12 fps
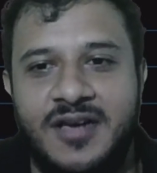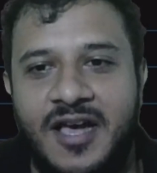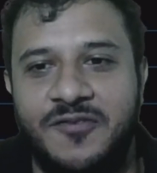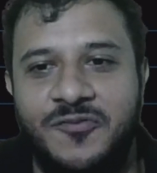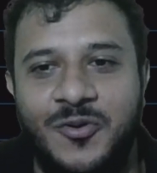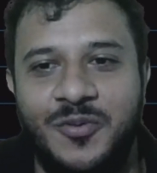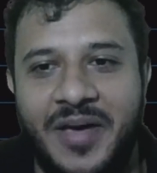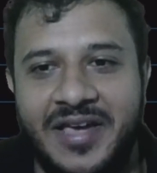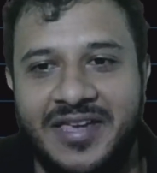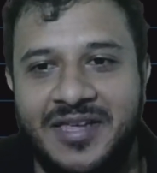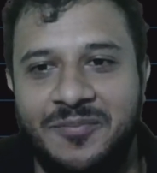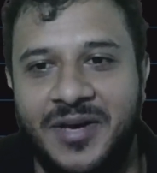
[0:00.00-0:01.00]
iPhone
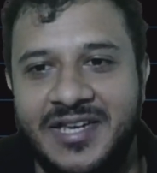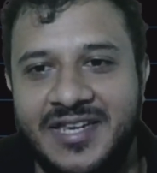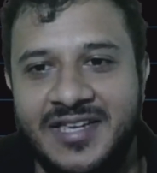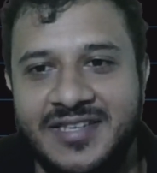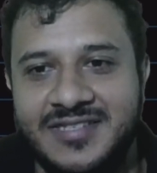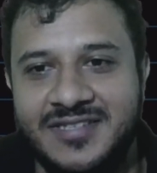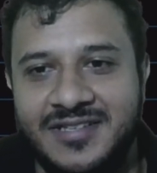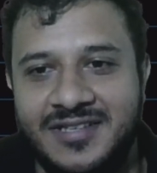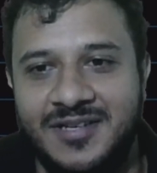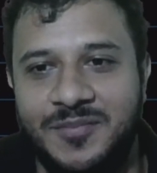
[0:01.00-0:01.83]
back in my days,